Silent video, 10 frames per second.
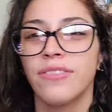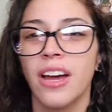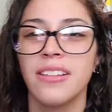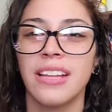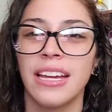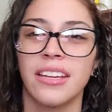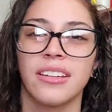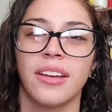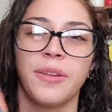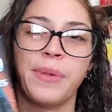I've got
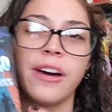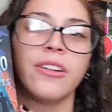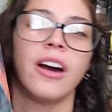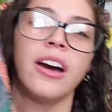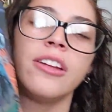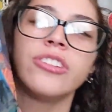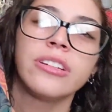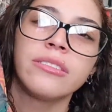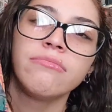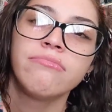like about
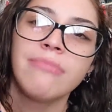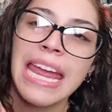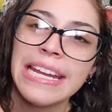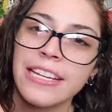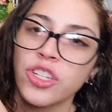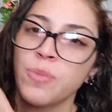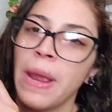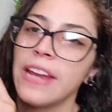180-ish